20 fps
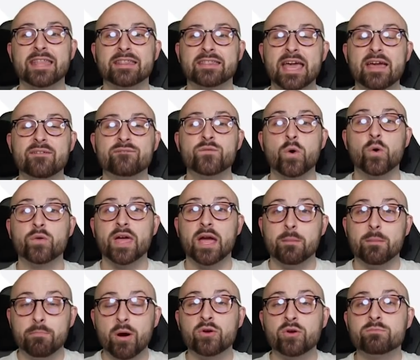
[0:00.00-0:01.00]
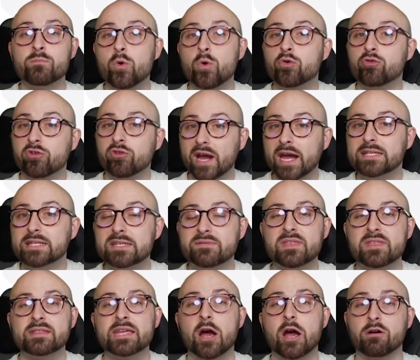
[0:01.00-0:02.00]
Therefore, they are both more creative
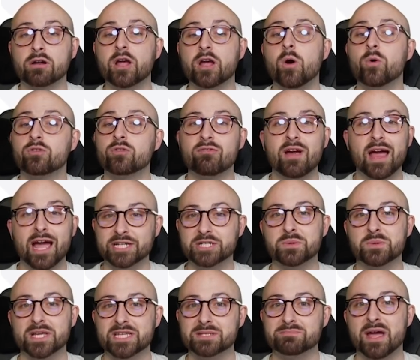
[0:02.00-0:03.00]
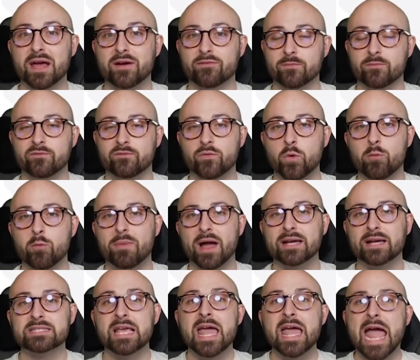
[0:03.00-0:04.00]
than they are a goal threat, as you would expect from
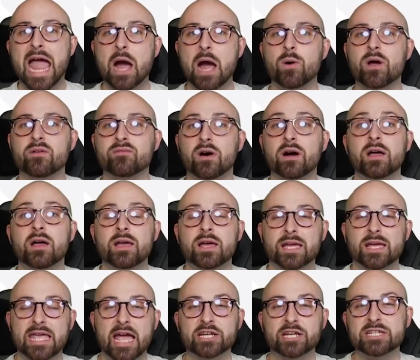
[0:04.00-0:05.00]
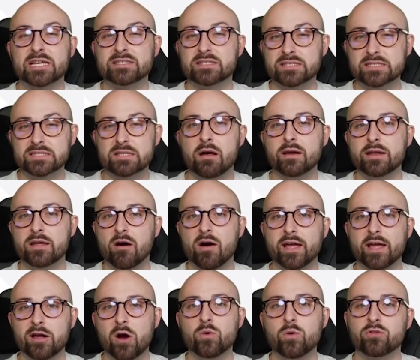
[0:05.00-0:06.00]
fullbacks. However, Cash has a slightly
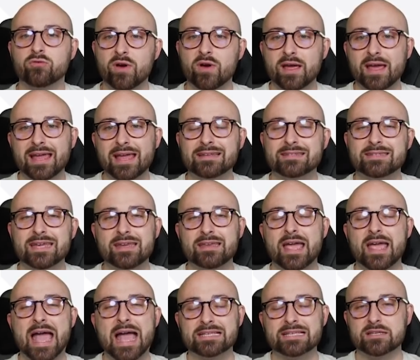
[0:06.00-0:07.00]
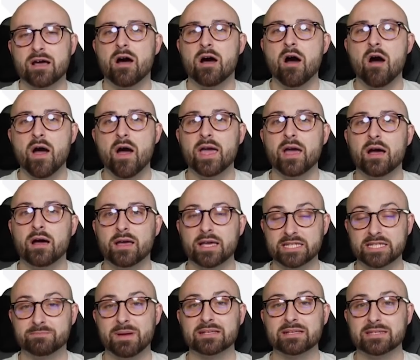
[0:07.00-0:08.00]
higher goal threat and Digne has a higher
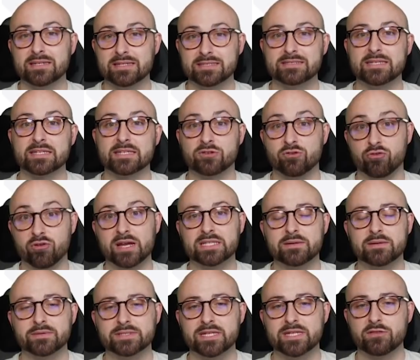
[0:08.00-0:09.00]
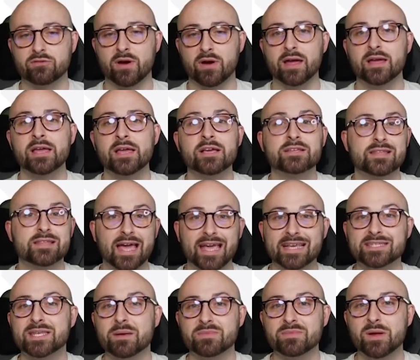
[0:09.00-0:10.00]
expected assist creativity threat. So that
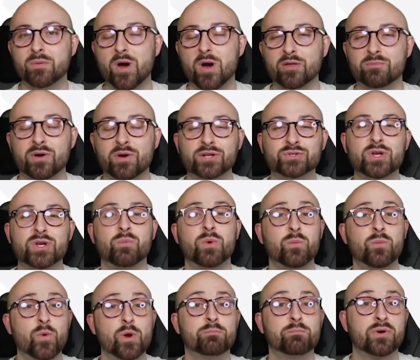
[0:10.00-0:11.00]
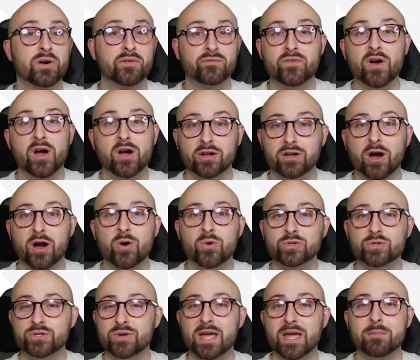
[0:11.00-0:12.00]
is something worth monitoring. We would prefer
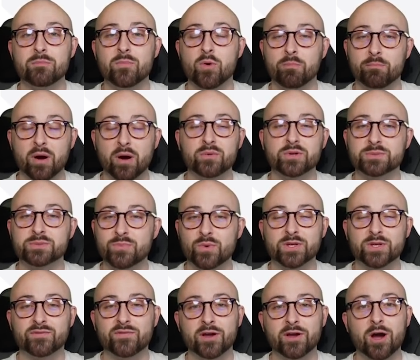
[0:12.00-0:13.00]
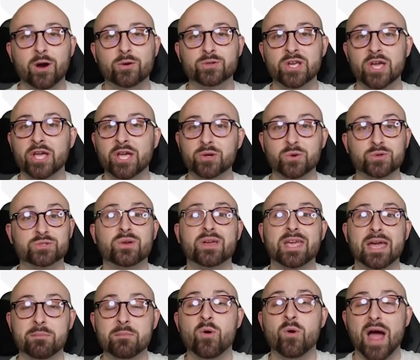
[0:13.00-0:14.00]
goals. You get more bonus points for goals. You also
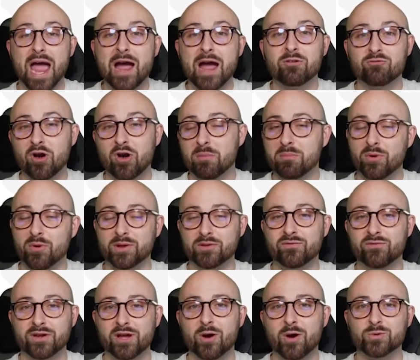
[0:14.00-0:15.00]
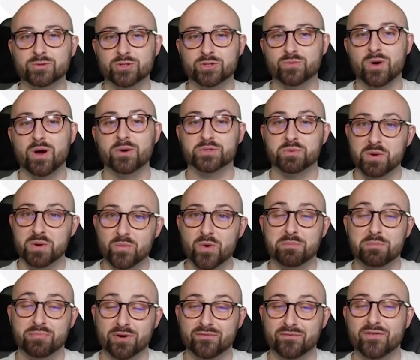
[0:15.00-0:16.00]
get more outright points for goals as well. So we
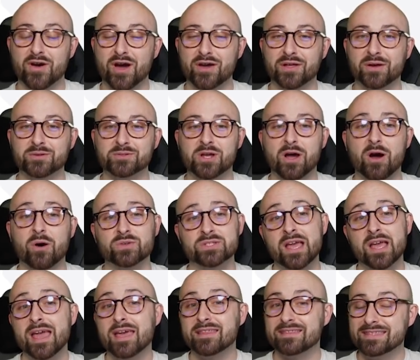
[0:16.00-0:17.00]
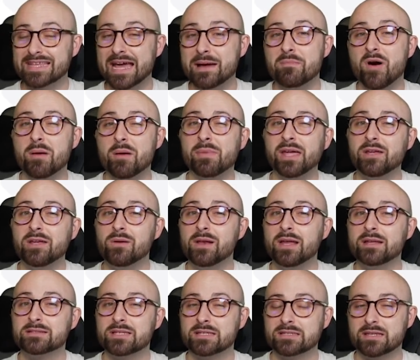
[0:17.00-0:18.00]
would prefer those goals. So that might make you
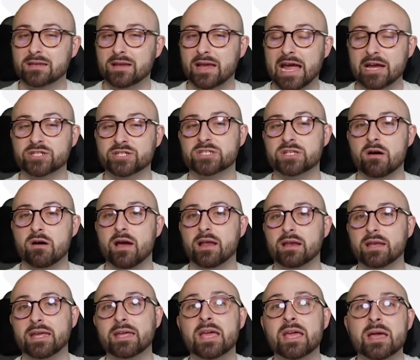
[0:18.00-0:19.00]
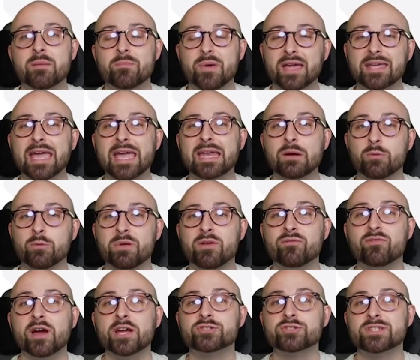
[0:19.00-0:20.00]
lean to Cash slightly. But again, it would be
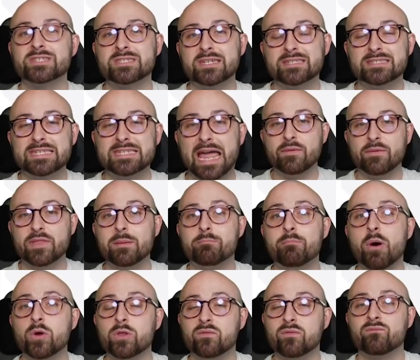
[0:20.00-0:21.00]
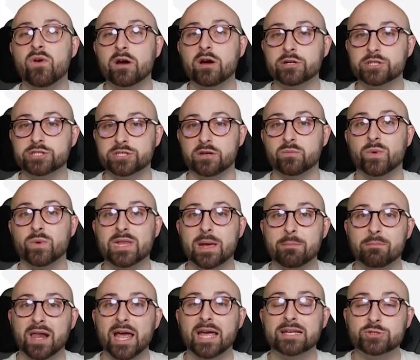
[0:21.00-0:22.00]
very interesting how they both function when they're
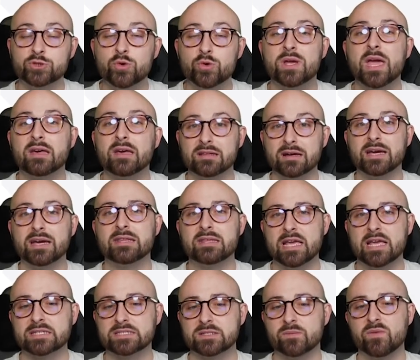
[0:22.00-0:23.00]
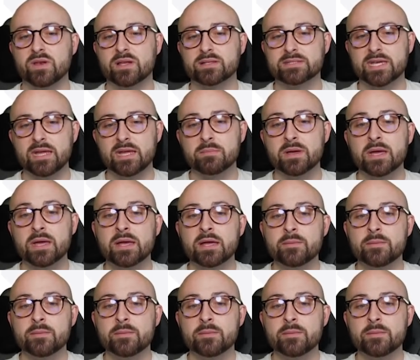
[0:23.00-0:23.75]
playing together in the Aston Villa team.